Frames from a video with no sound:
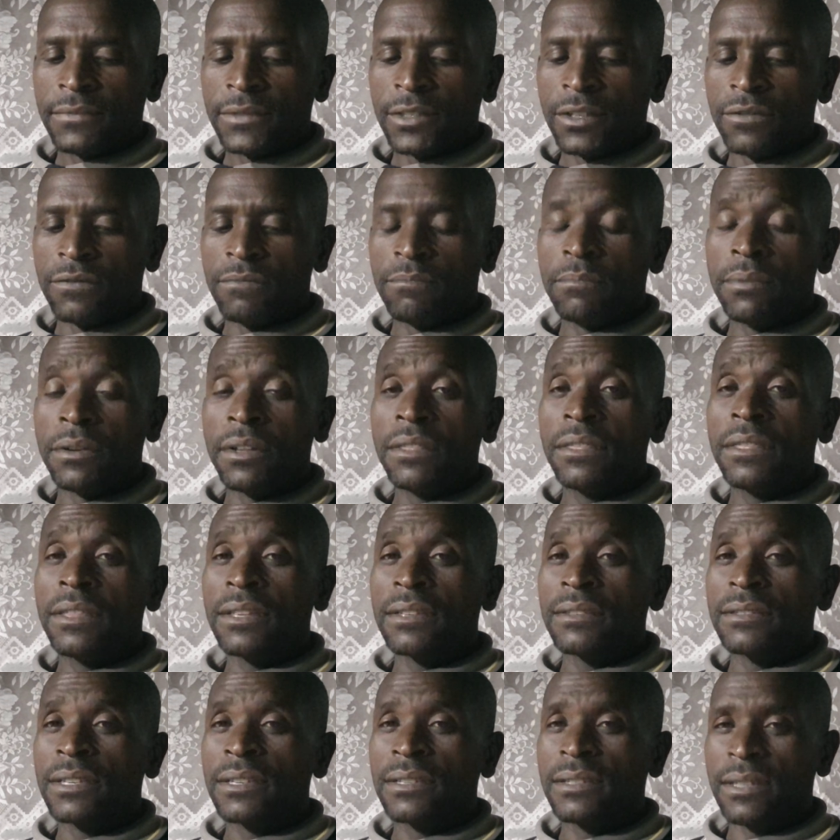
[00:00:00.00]
breathing
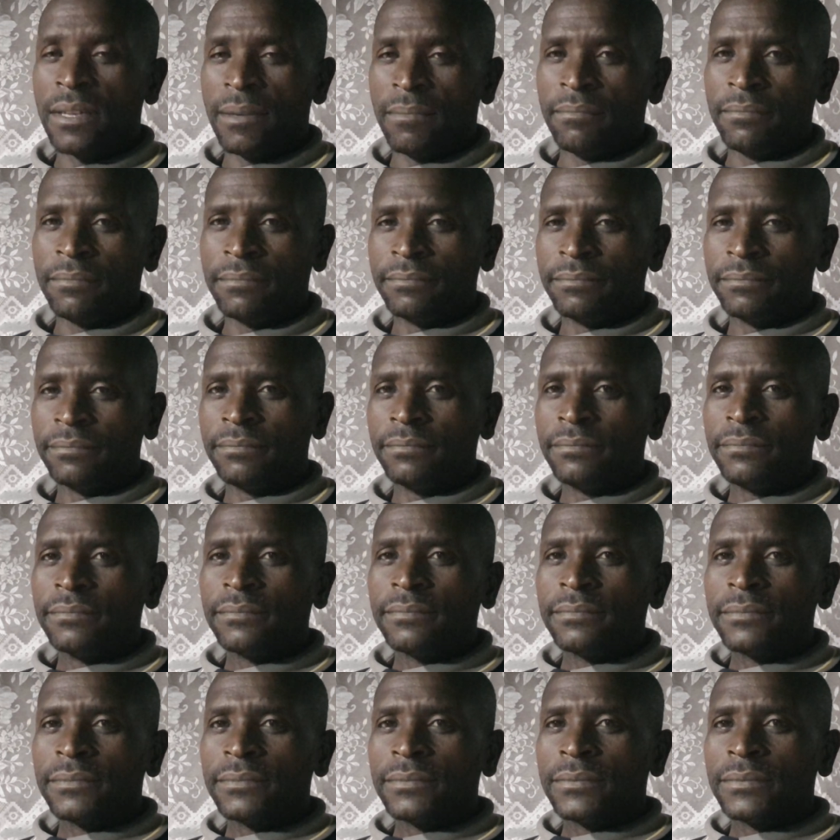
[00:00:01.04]
system,
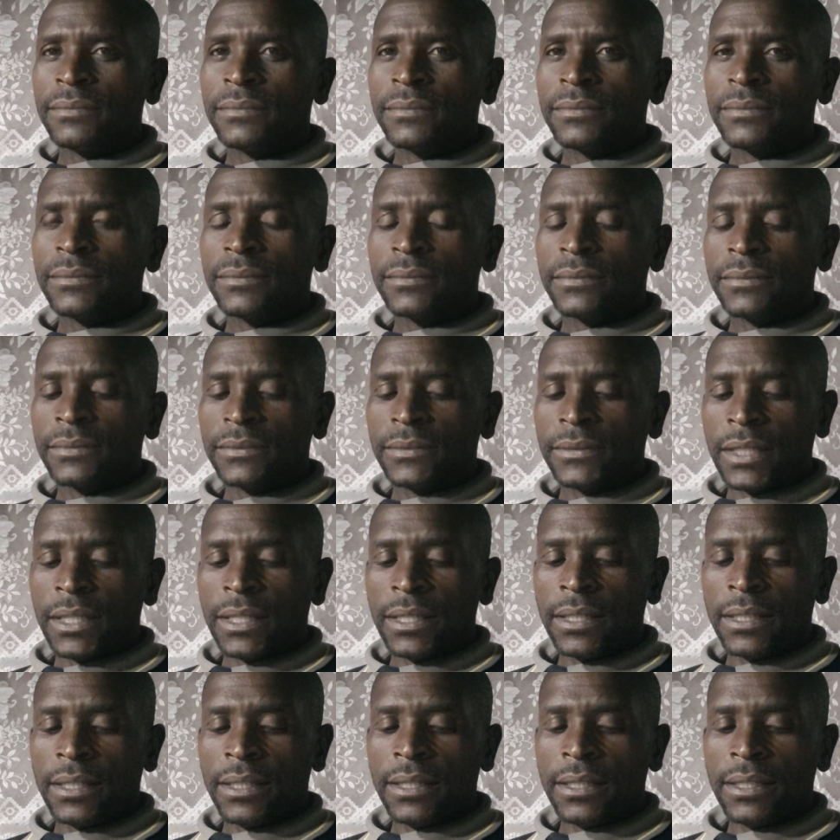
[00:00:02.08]

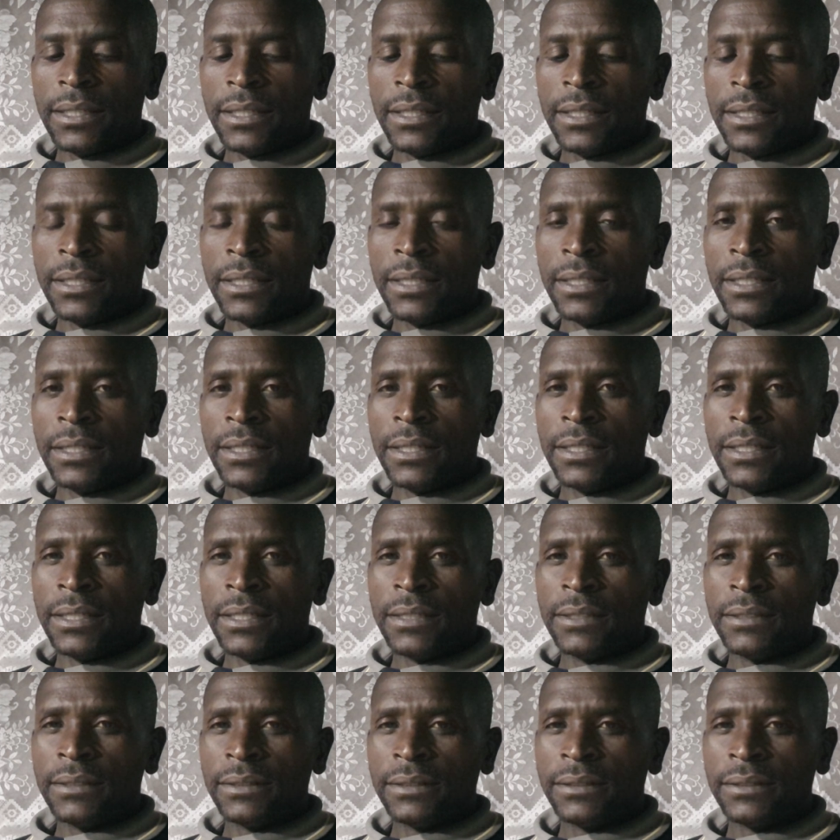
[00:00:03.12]

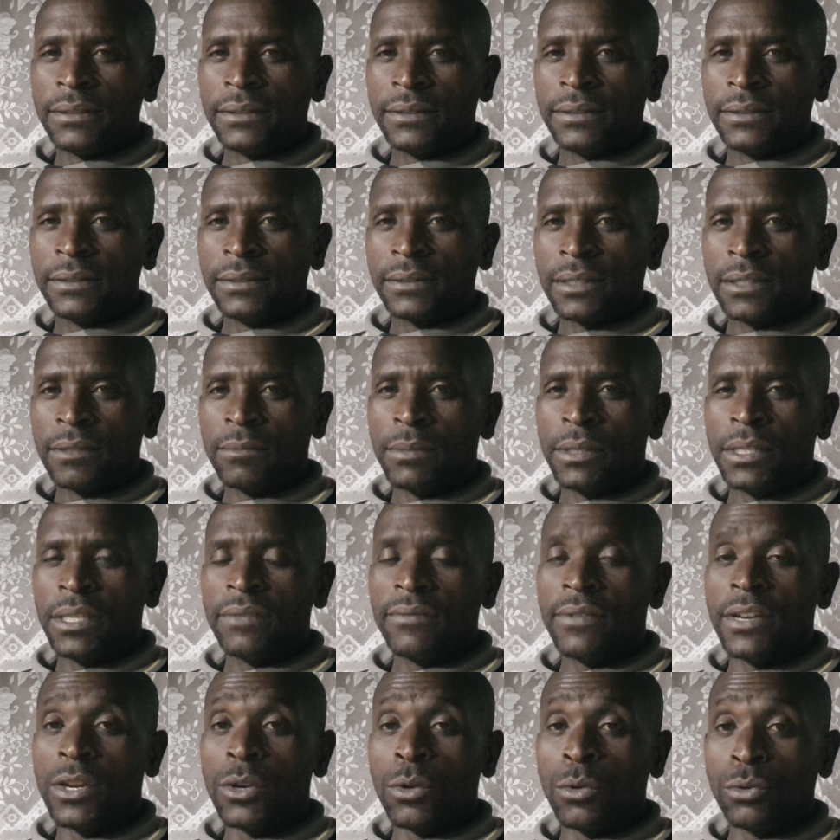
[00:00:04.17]
can be
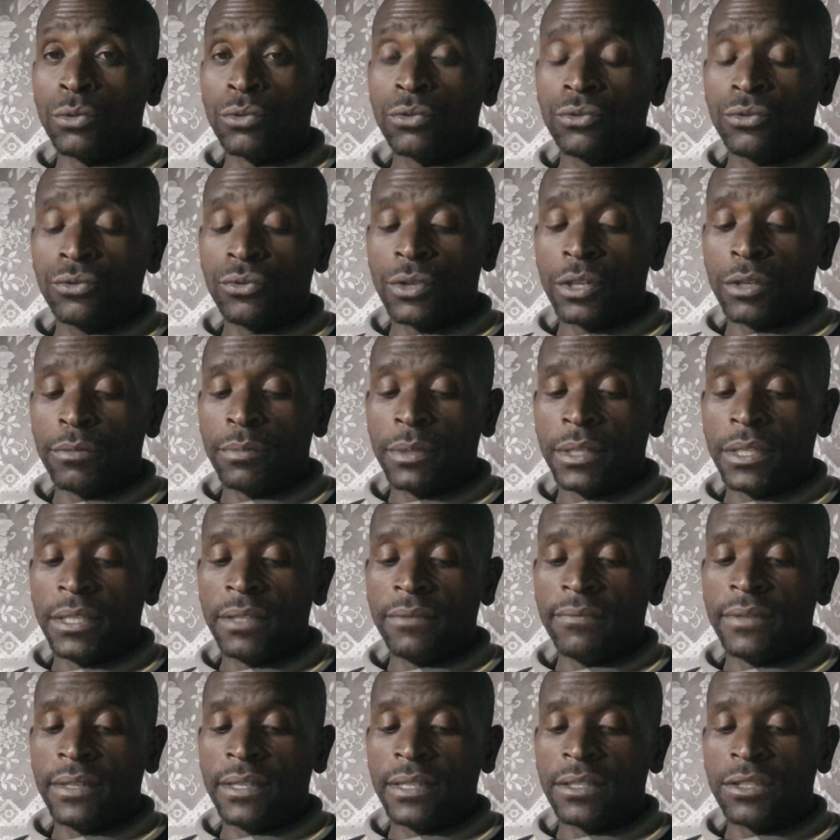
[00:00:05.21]
given nose, you can be
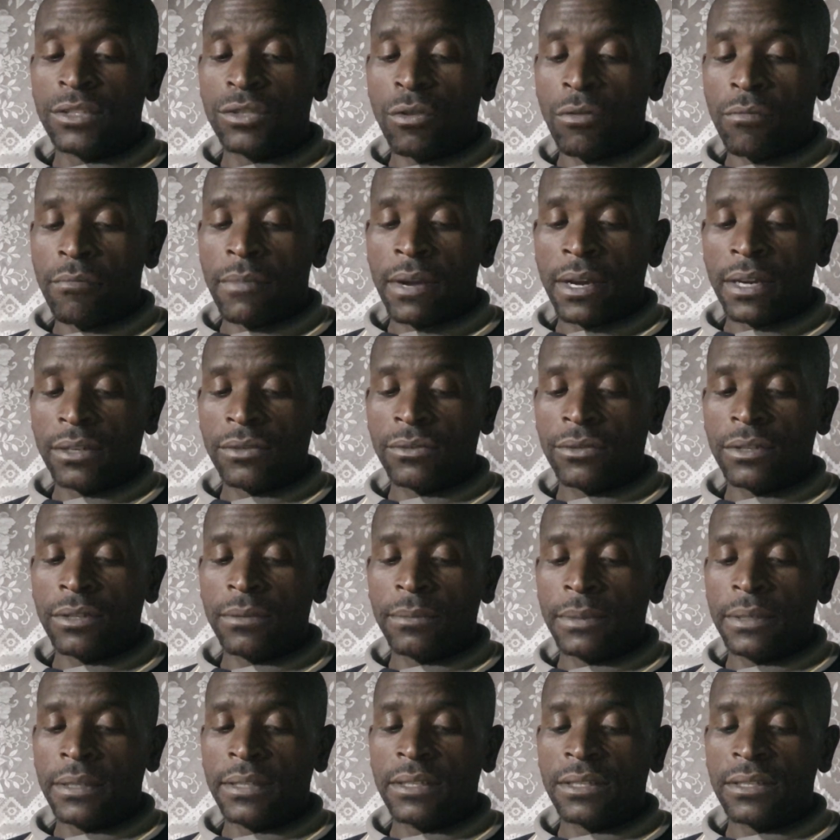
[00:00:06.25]
given stomach, you can
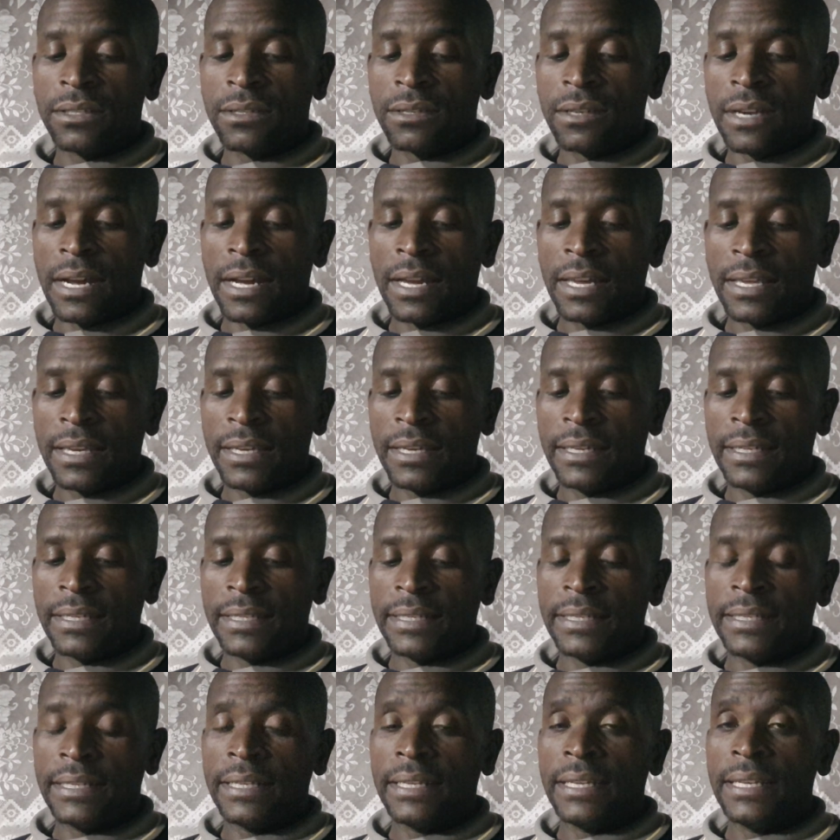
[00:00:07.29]
be given trachea
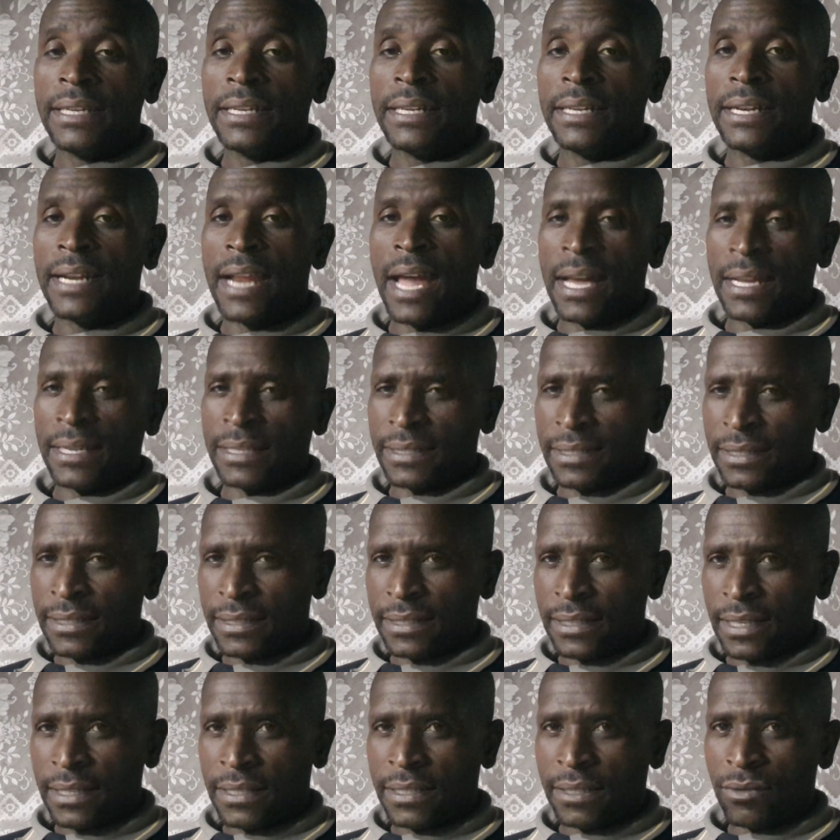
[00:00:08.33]
and lungs.
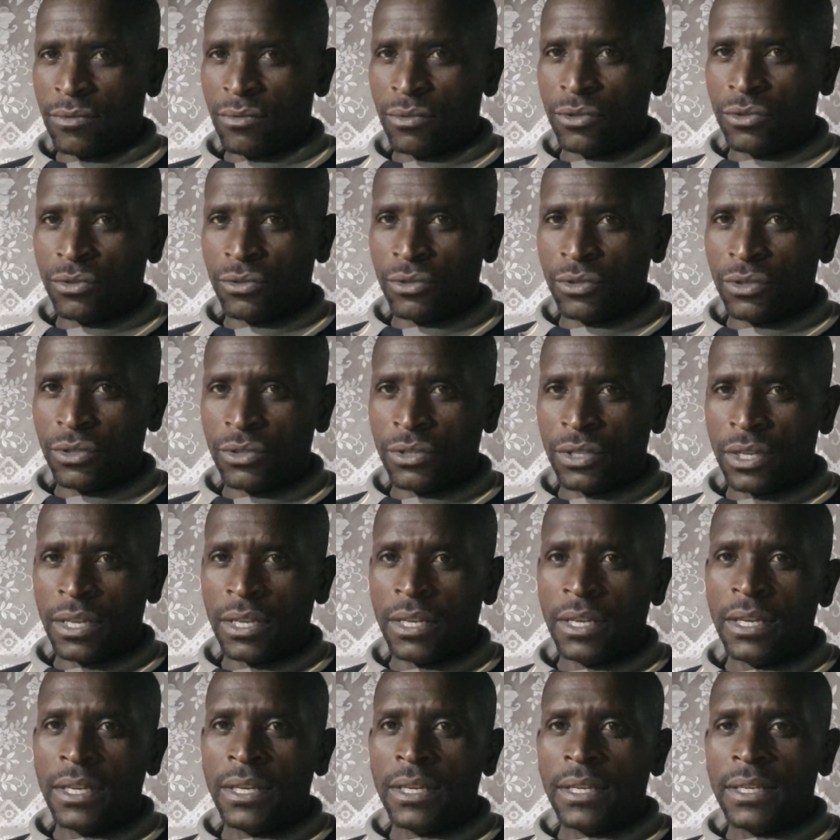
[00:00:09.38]
Such a question is
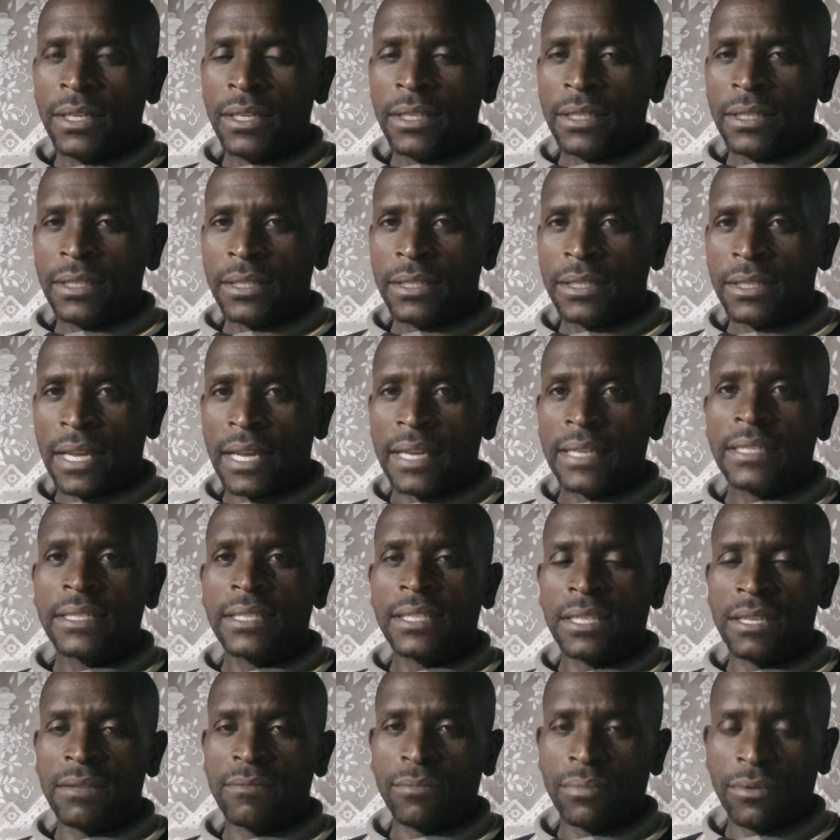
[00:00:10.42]
such
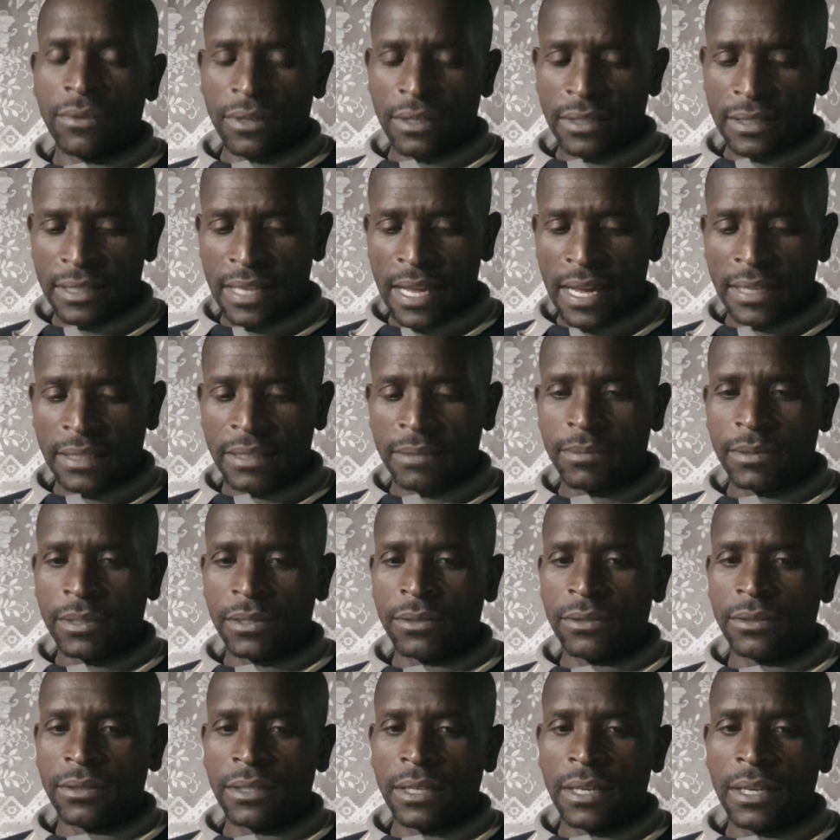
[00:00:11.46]
simple as that,
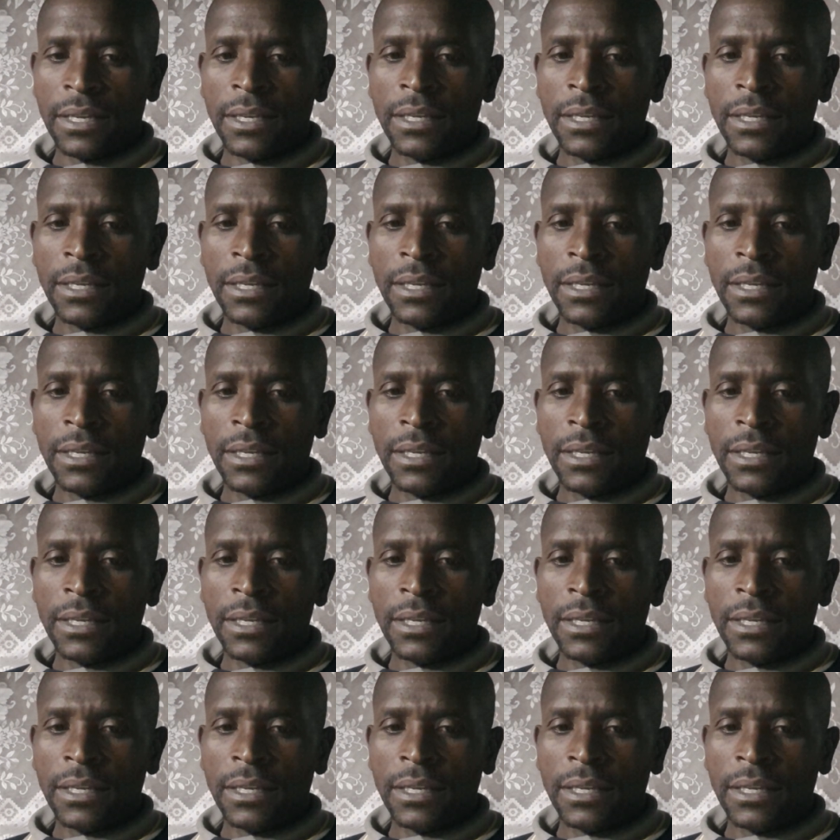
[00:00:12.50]
because